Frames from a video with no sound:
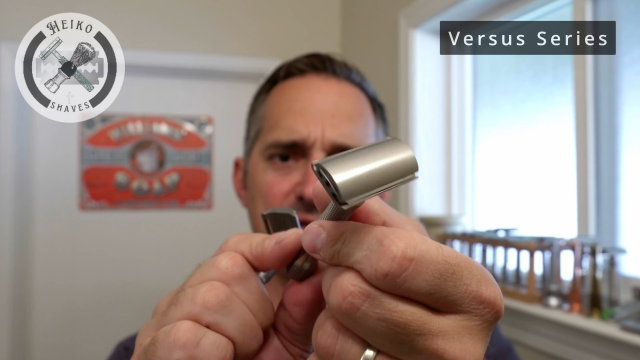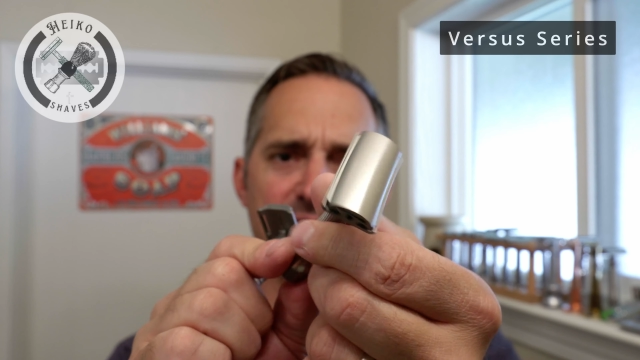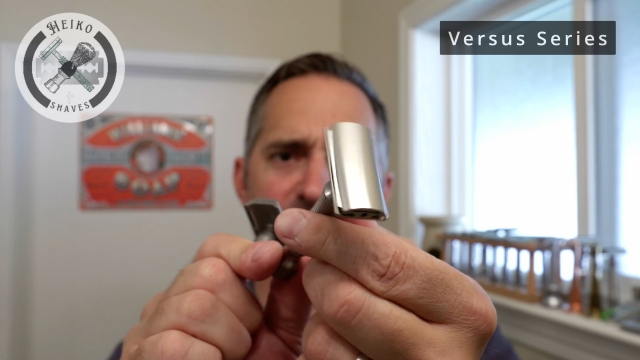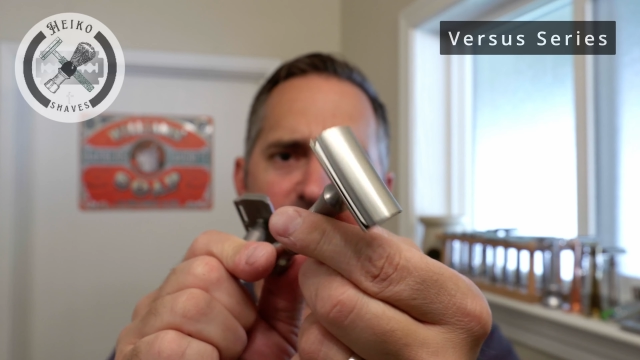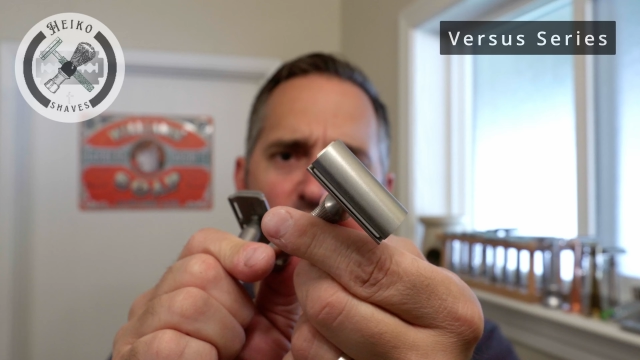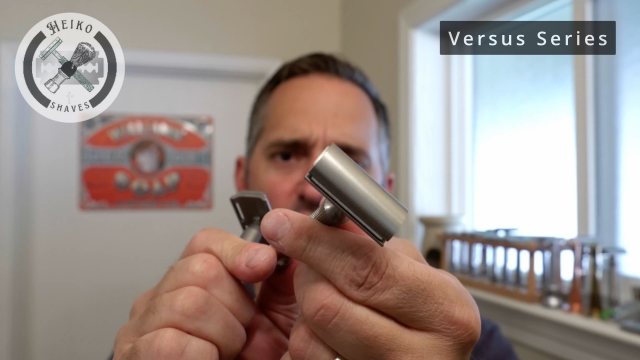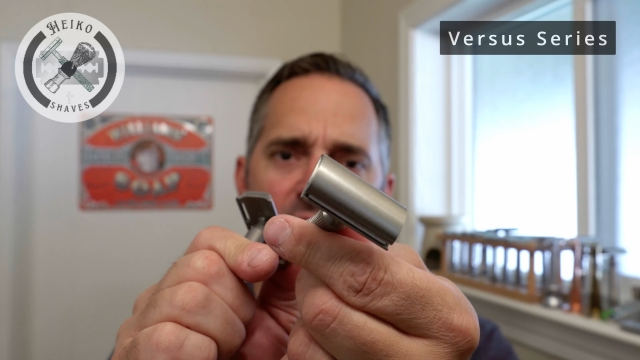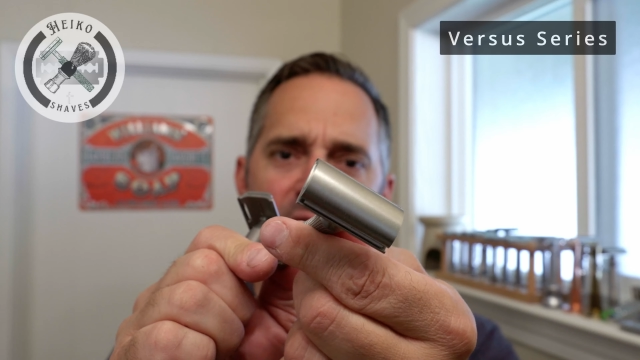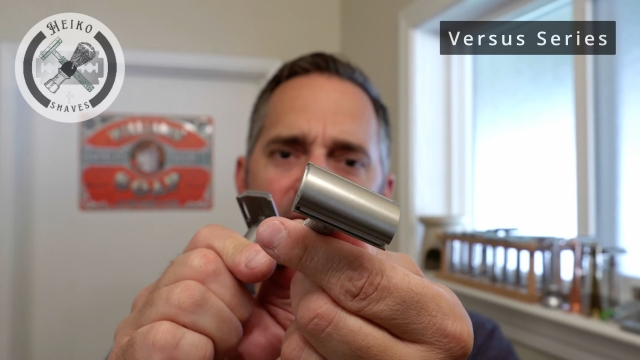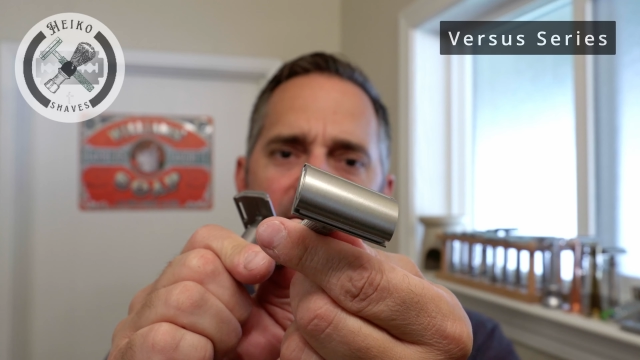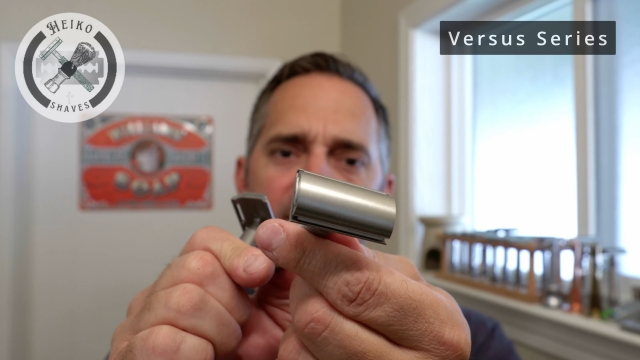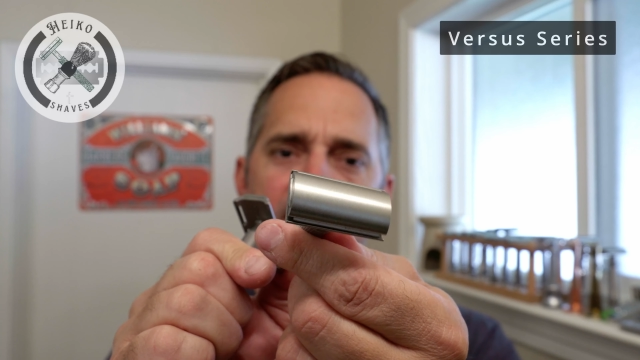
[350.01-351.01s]
There's more
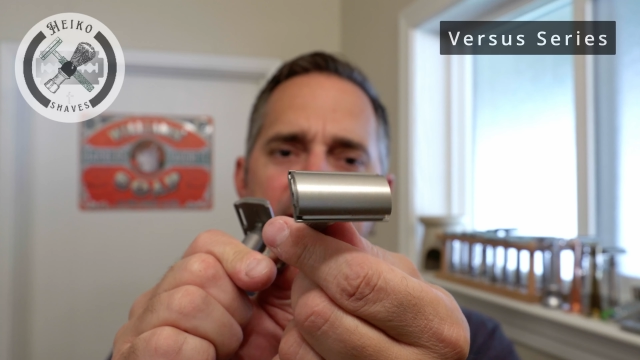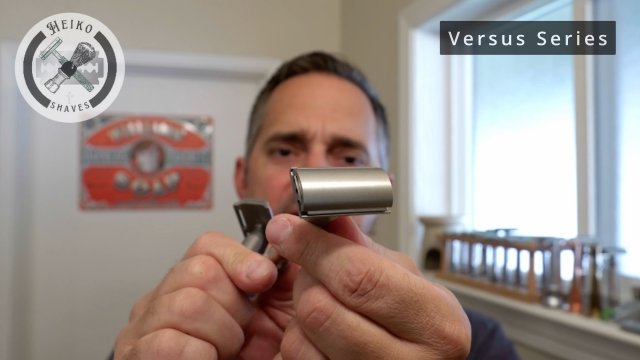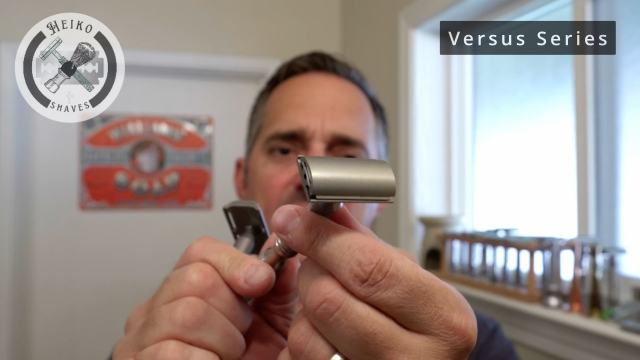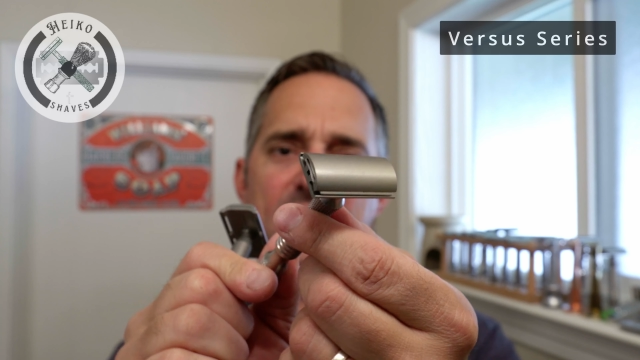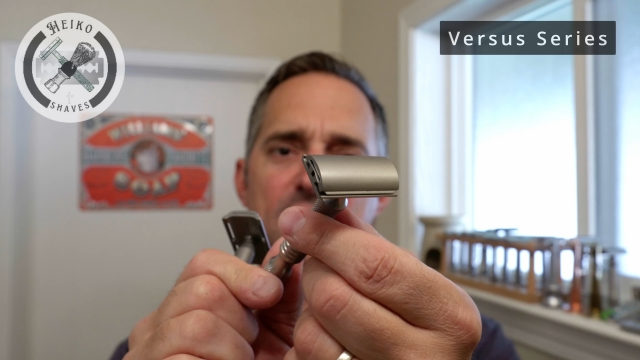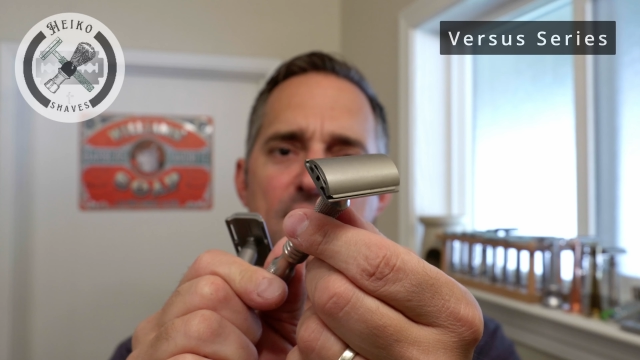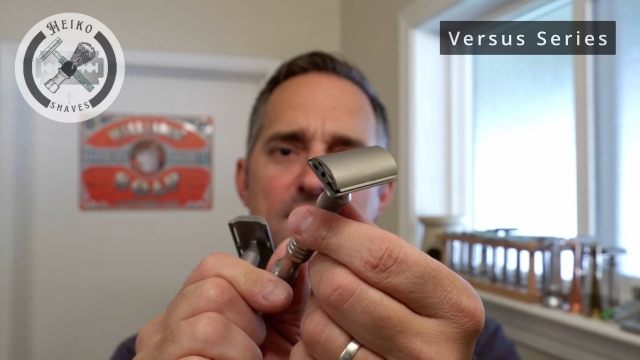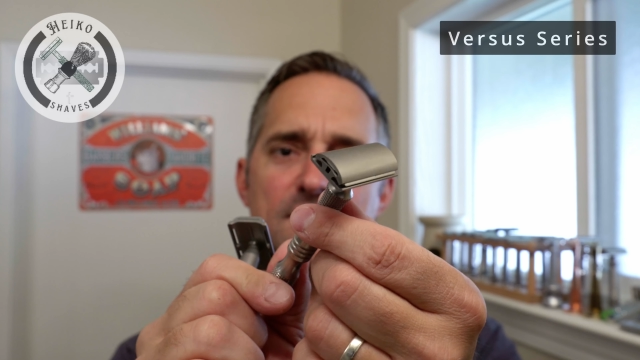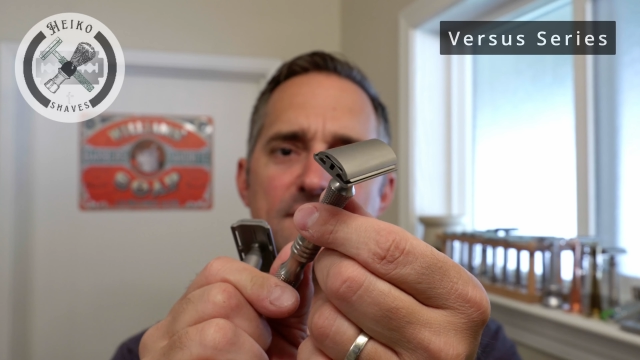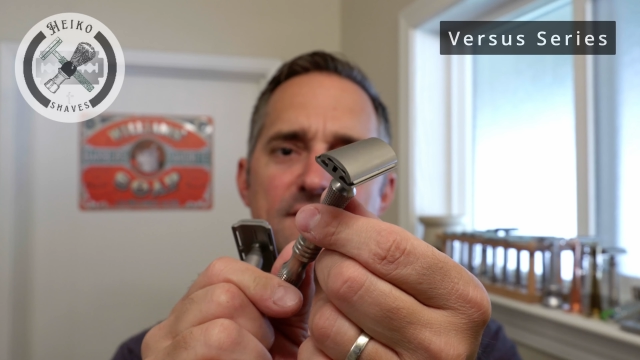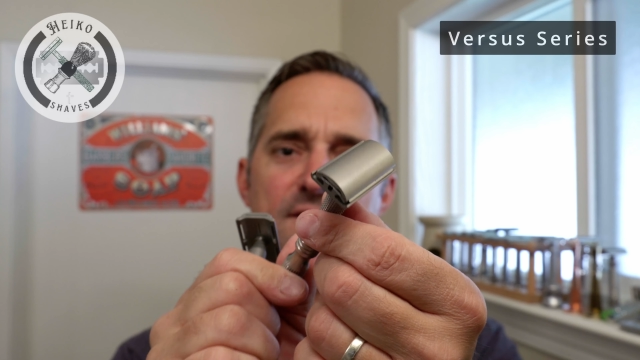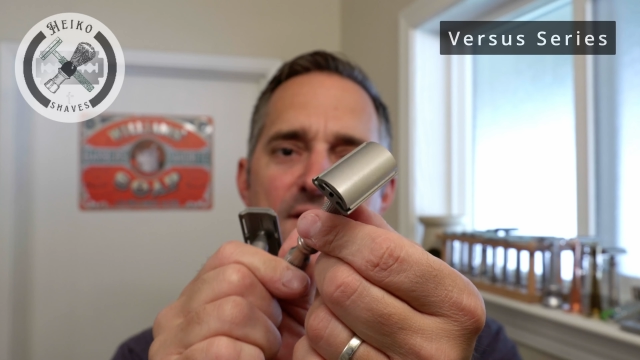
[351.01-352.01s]

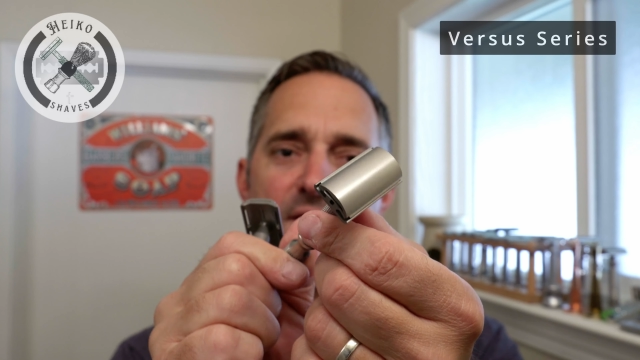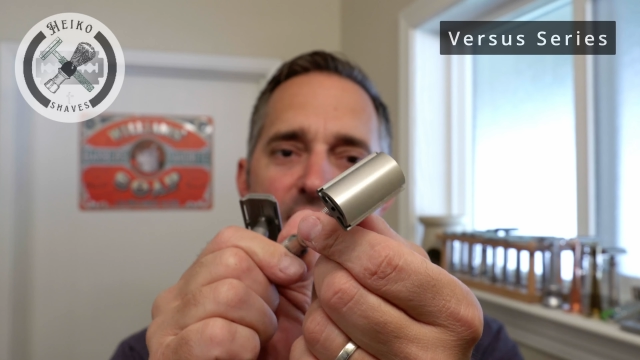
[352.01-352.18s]
details,